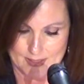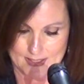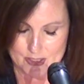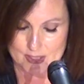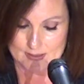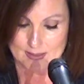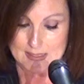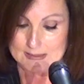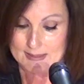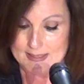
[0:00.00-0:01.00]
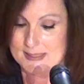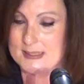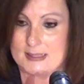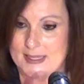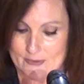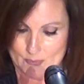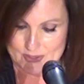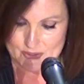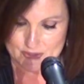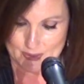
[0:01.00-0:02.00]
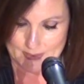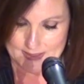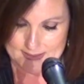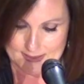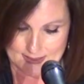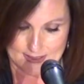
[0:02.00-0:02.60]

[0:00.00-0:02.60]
nation, Lincoln's life wasn't so easy.